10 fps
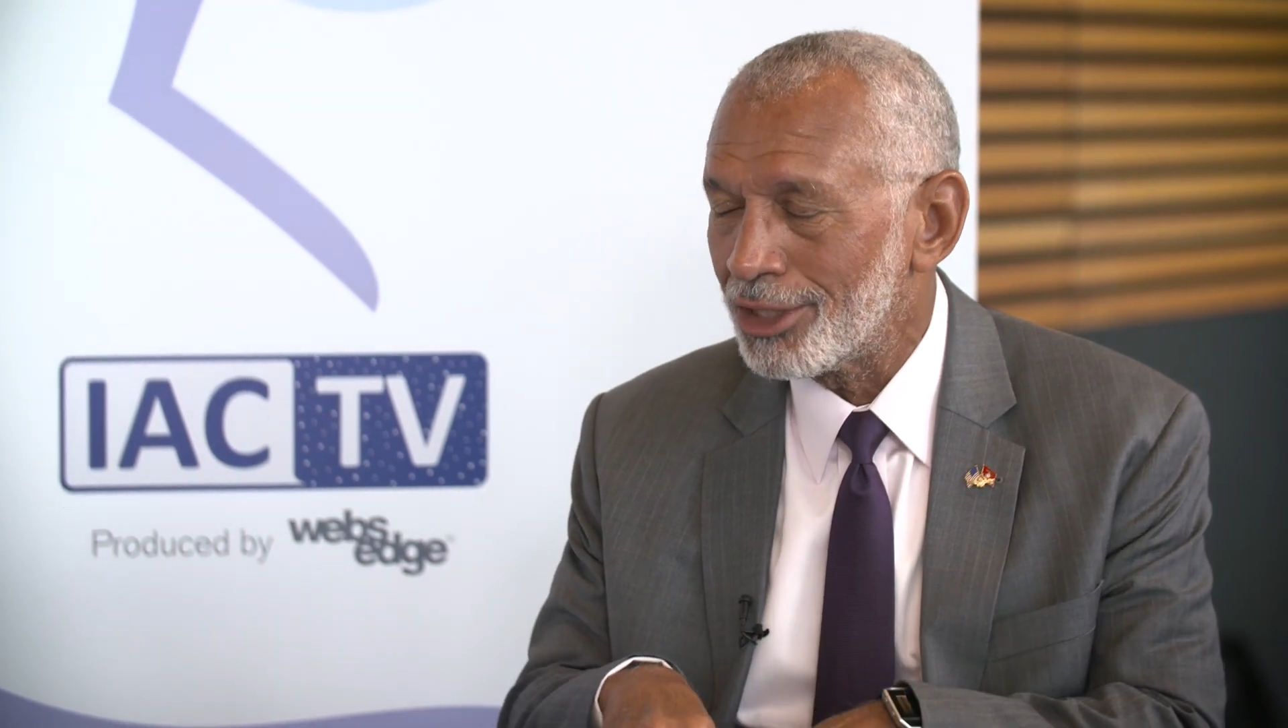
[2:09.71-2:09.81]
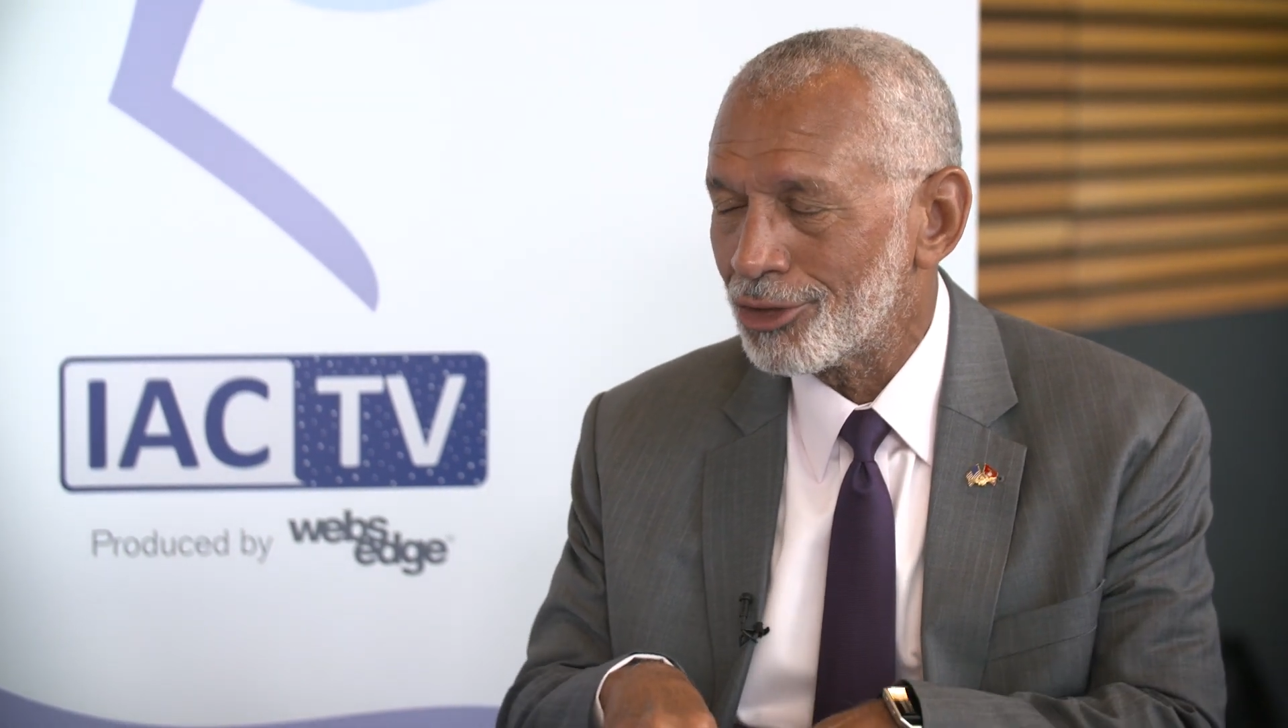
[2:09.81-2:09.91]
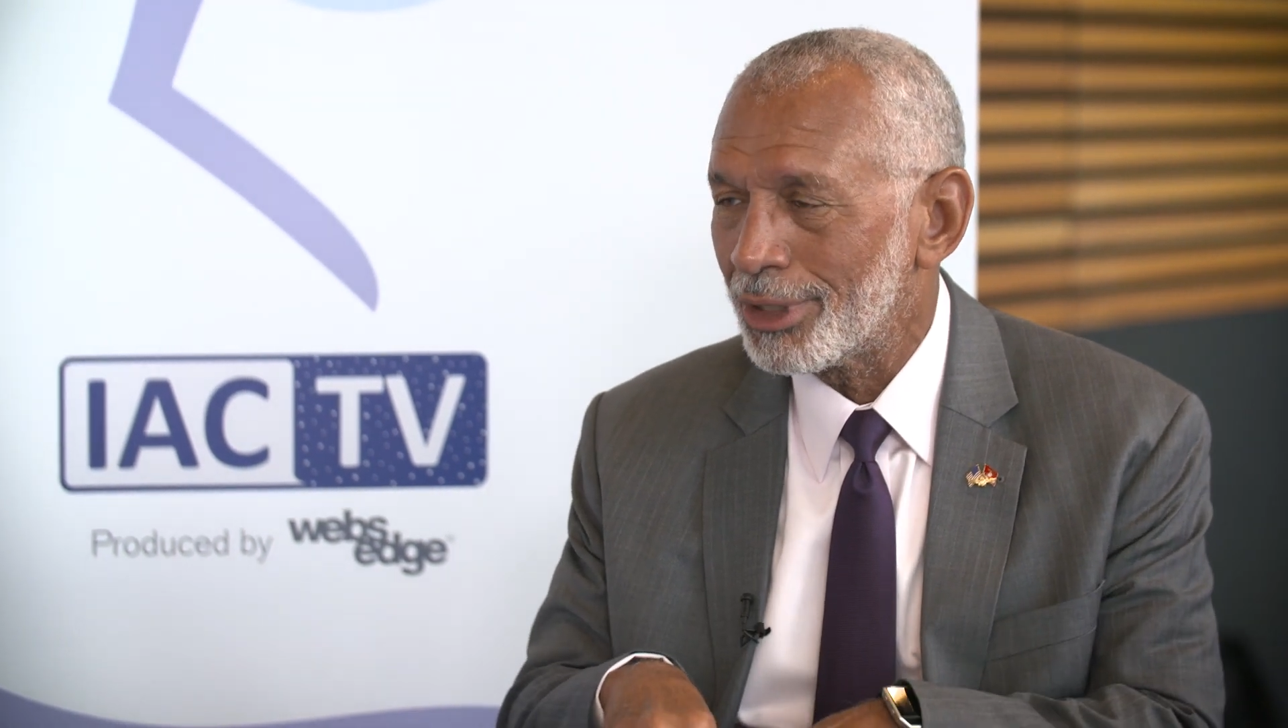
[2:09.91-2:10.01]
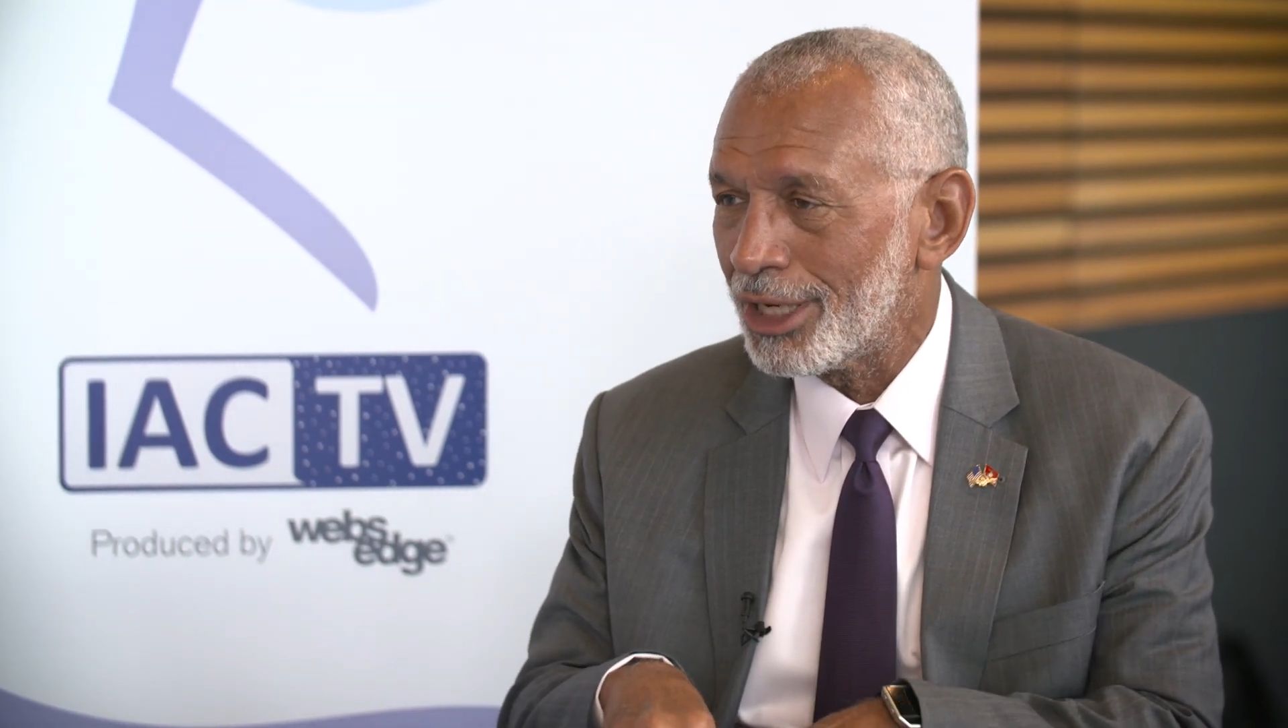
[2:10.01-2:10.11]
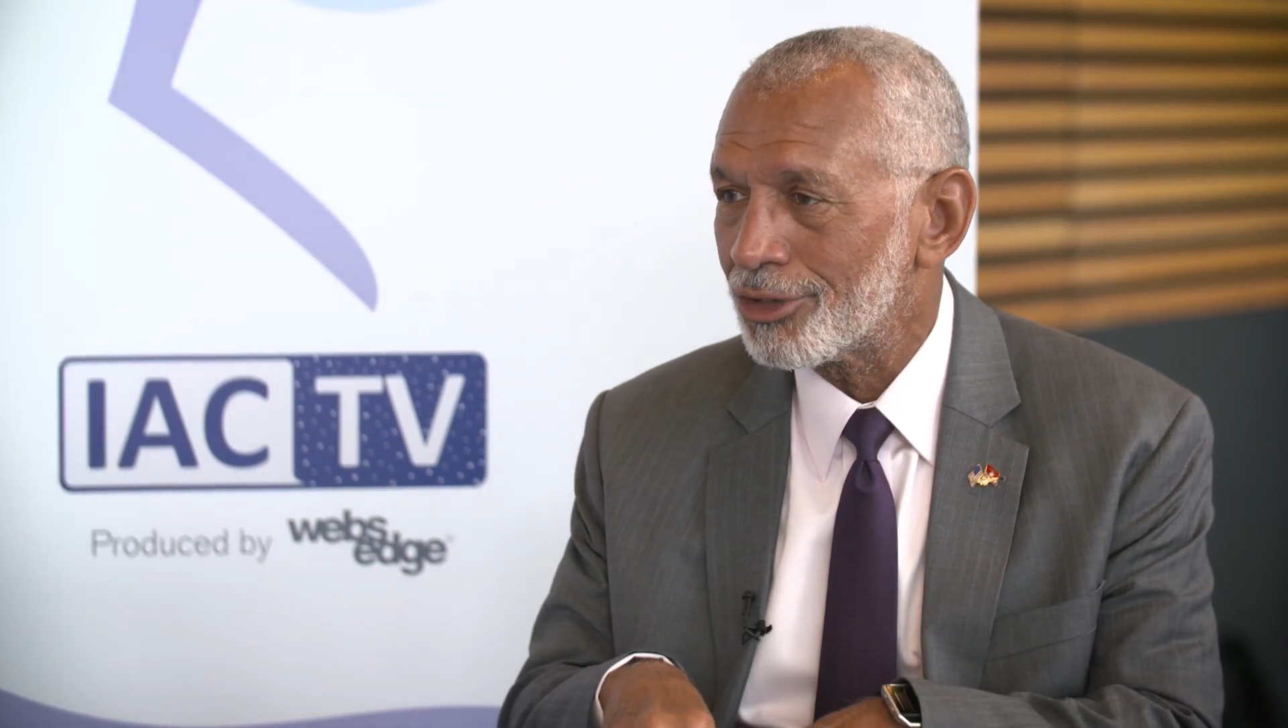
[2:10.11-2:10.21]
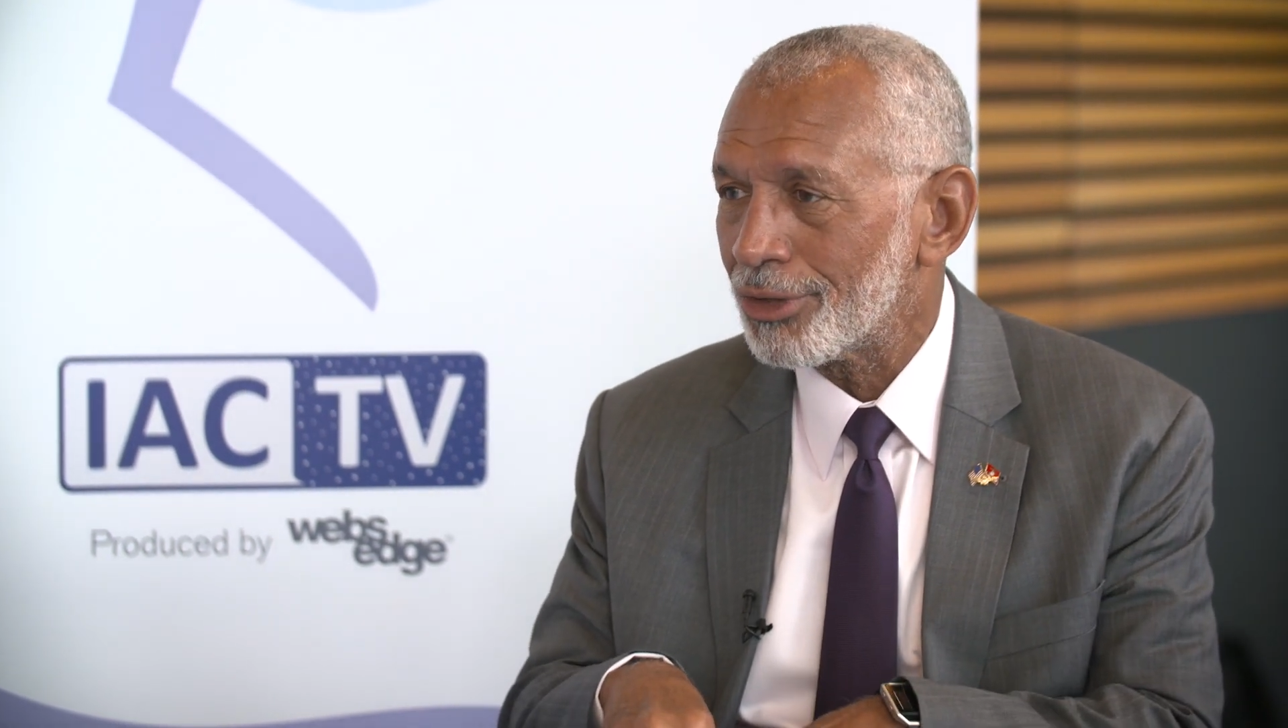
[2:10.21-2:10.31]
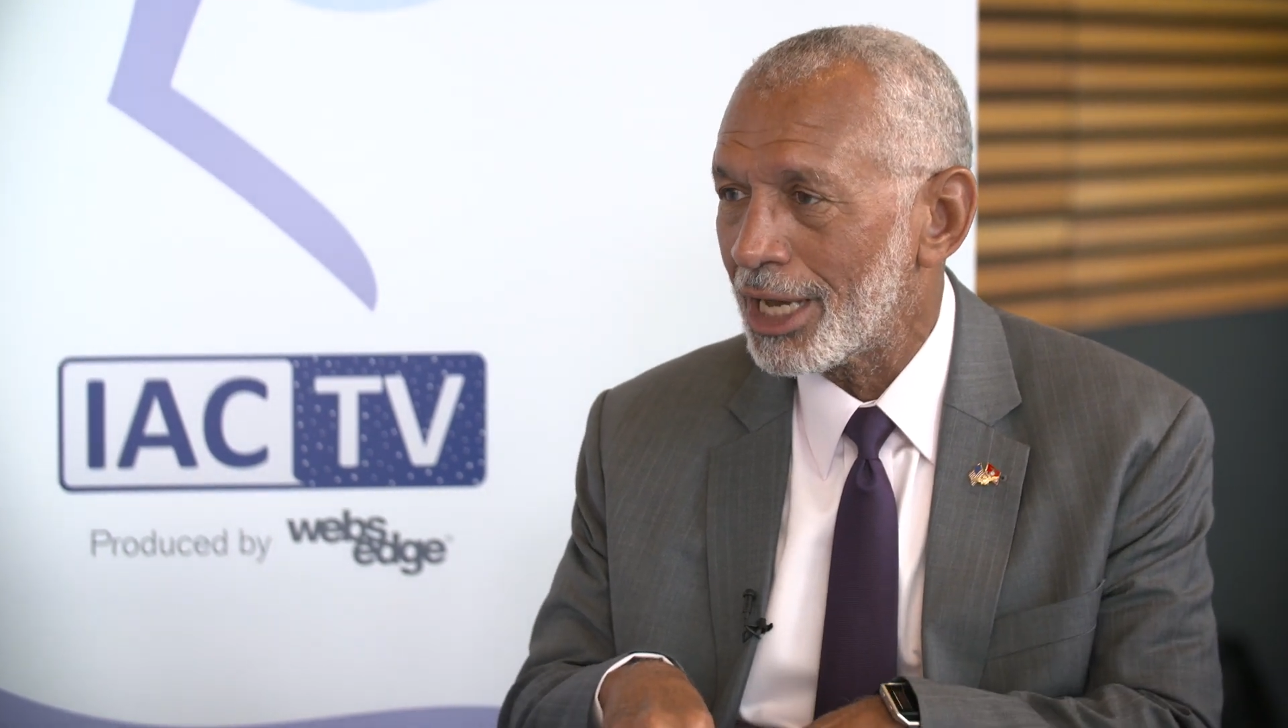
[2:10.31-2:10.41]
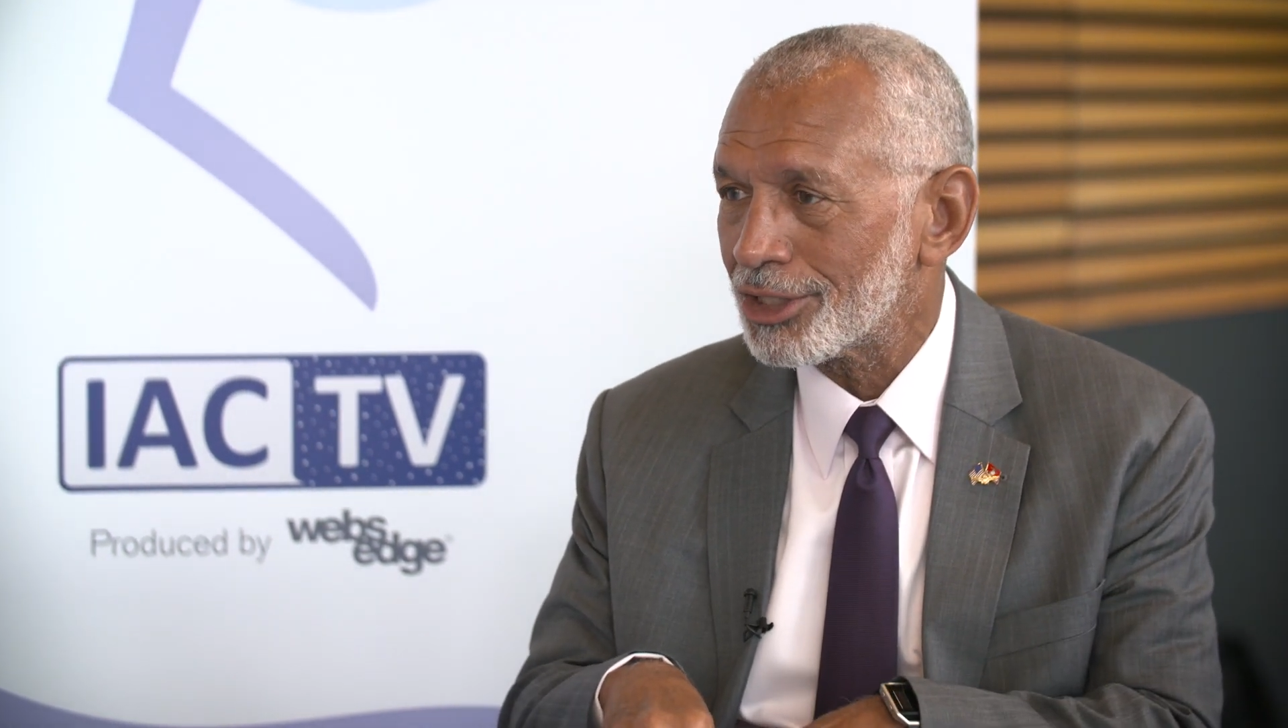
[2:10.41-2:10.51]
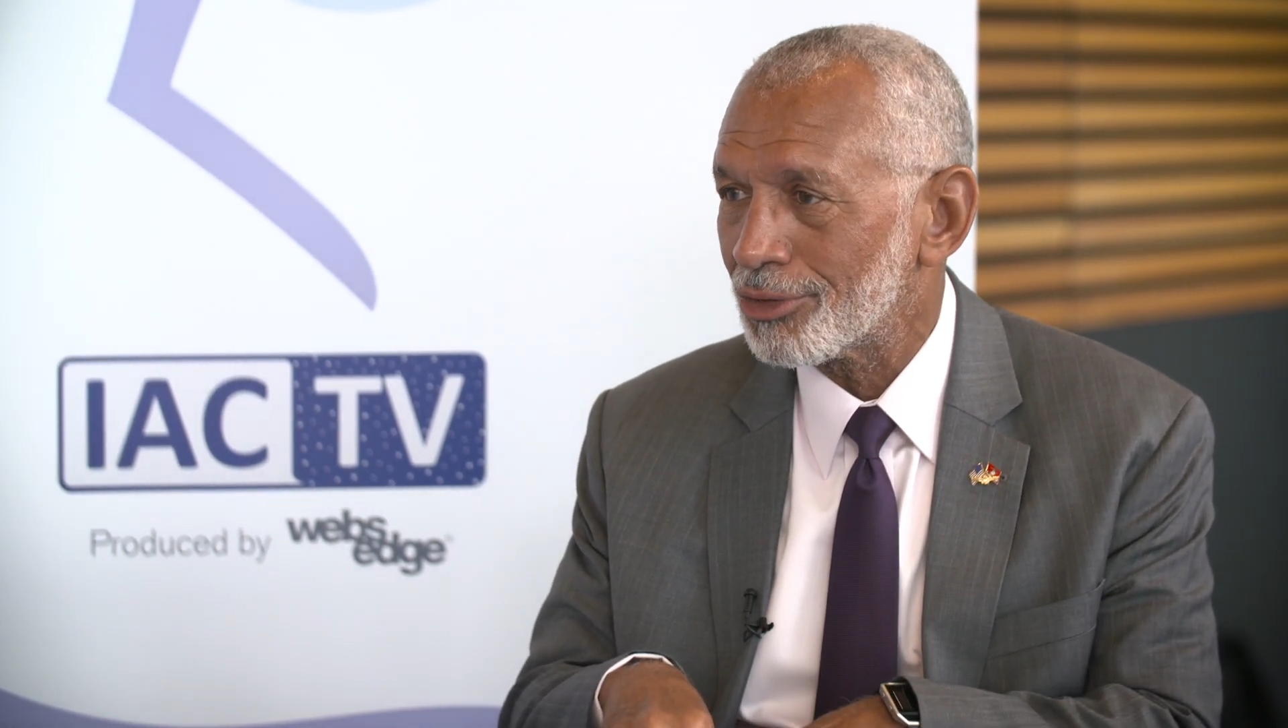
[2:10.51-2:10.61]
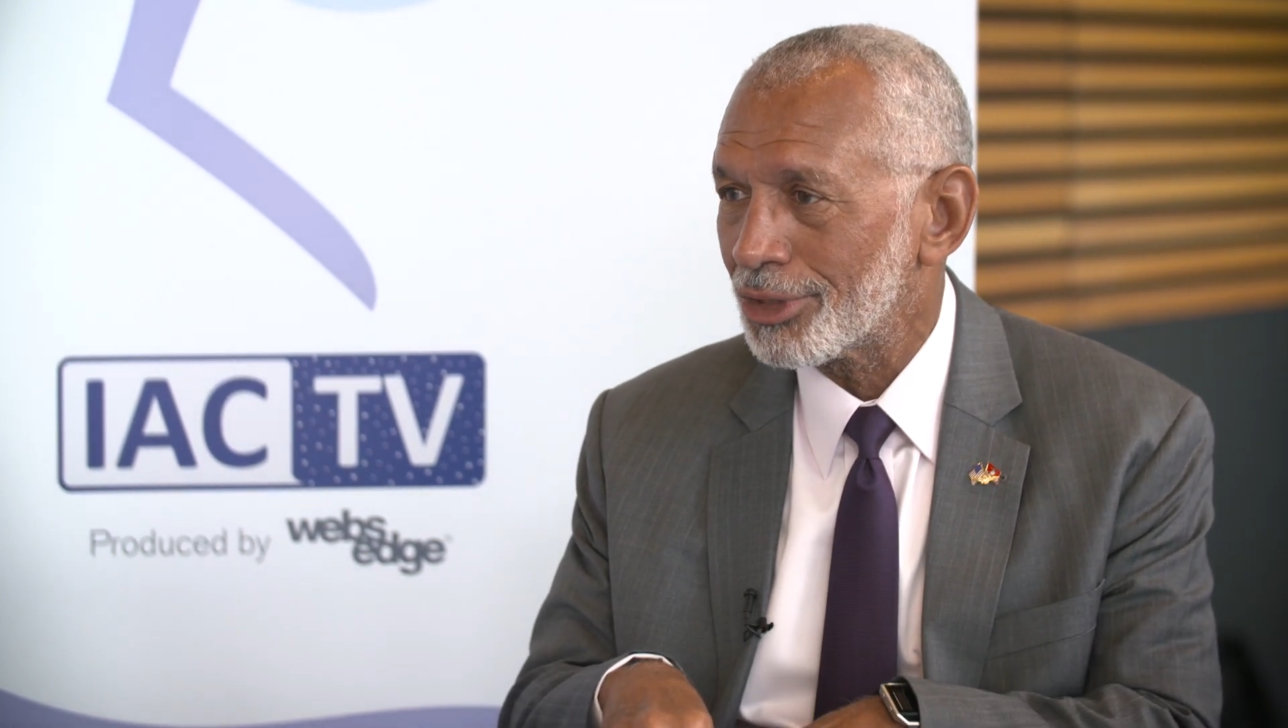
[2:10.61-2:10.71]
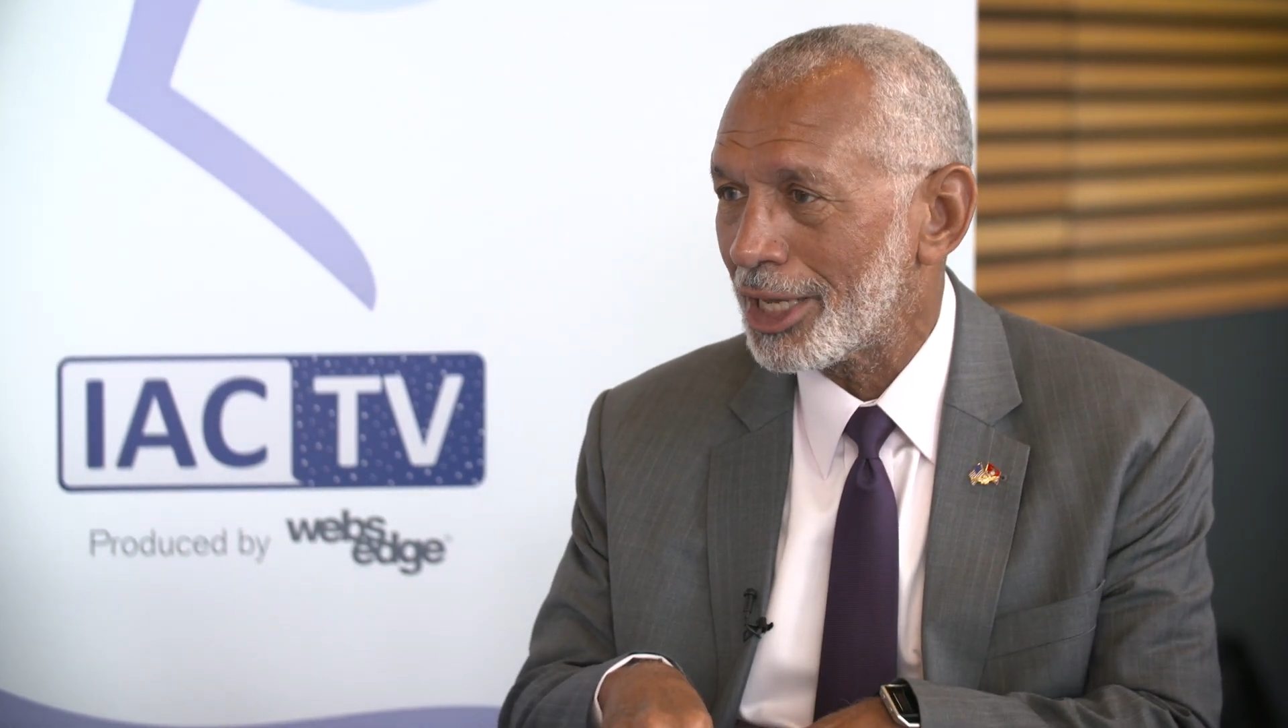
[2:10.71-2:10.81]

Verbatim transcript: into an international